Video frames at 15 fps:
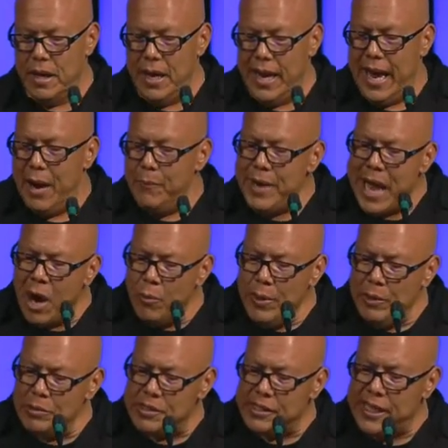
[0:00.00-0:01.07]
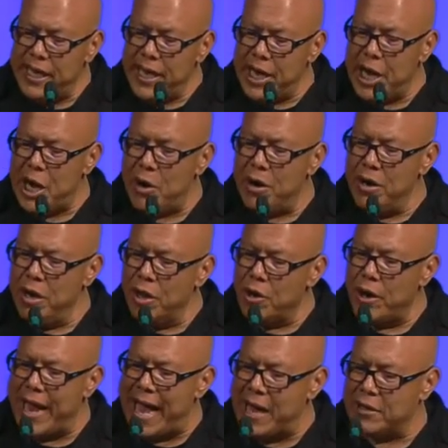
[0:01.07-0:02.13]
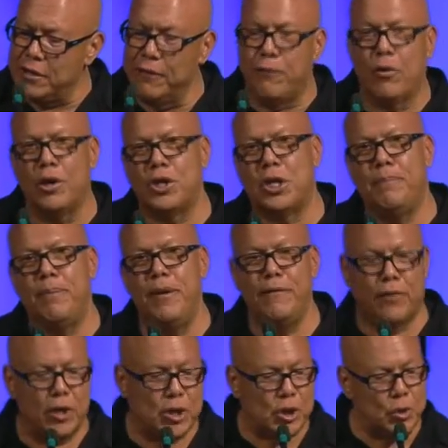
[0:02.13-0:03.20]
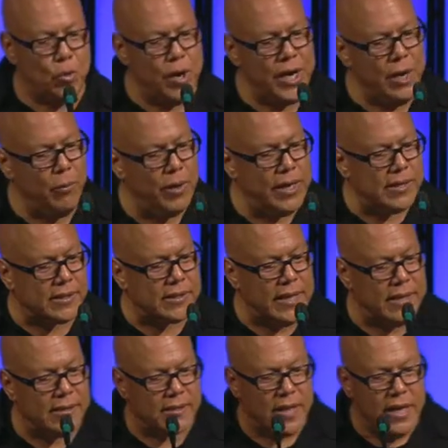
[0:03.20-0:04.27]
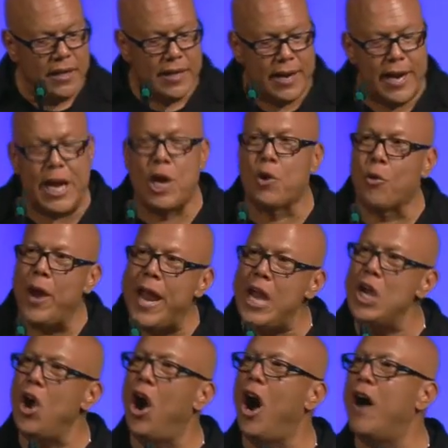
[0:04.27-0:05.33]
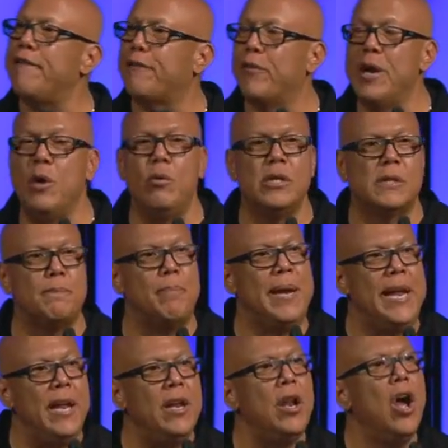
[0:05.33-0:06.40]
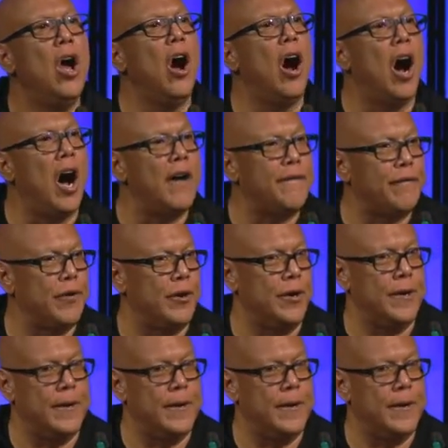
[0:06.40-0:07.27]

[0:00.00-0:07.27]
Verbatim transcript: And now we will see here another act of worship in verse 20 when it says that a grain offering was being offered.